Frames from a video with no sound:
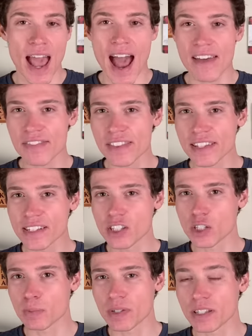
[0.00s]
At these
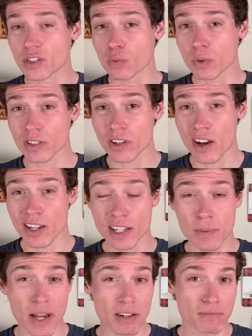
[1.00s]
speeds, we're talking
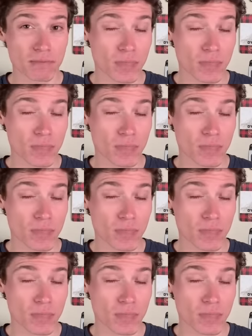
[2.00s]
about